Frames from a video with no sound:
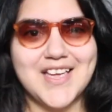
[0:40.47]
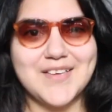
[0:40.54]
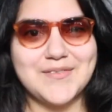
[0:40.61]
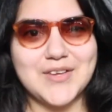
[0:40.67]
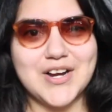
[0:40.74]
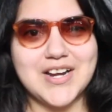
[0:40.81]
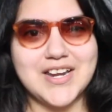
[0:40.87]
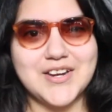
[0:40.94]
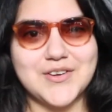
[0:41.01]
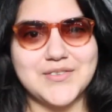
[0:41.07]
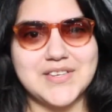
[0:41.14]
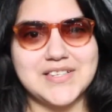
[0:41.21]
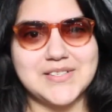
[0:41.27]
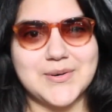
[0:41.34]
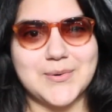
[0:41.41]
If you already know
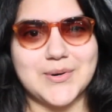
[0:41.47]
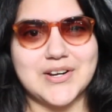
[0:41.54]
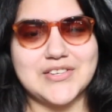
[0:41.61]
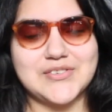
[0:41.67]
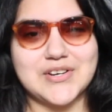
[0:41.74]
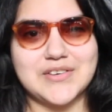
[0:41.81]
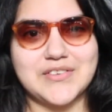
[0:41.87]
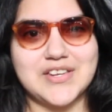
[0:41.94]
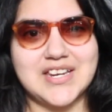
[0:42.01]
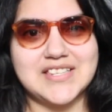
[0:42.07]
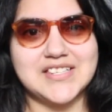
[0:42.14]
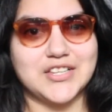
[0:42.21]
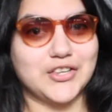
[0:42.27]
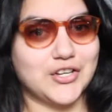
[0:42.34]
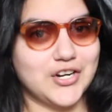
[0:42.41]
these chords, or if you need
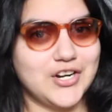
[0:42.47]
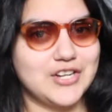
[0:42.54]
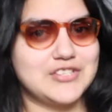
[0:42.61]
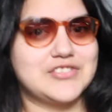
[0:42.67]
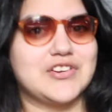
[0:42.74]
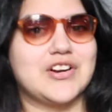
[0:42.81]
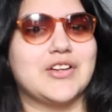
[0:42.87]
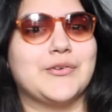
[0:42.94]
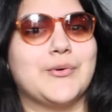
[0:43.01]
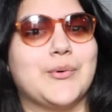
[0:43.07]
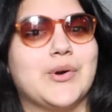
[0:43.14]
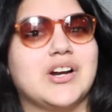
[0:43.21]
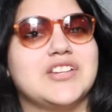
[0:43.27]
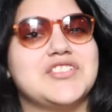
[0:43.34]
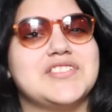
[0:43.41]
to learn a certain
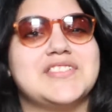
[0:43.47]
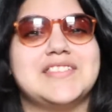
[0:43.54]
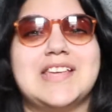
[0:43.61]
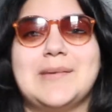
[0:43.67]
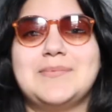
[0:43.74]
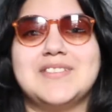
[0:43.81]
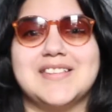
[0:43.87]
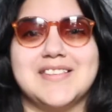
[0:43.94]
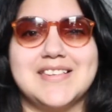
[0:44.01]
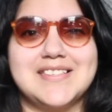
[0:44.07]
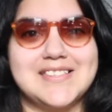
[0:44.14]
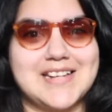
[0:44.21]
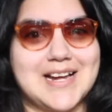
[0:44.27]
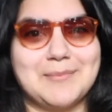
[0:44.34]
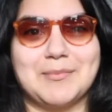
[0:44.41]
chord, just skip to
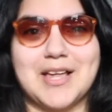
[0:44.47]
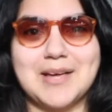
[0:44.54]
this time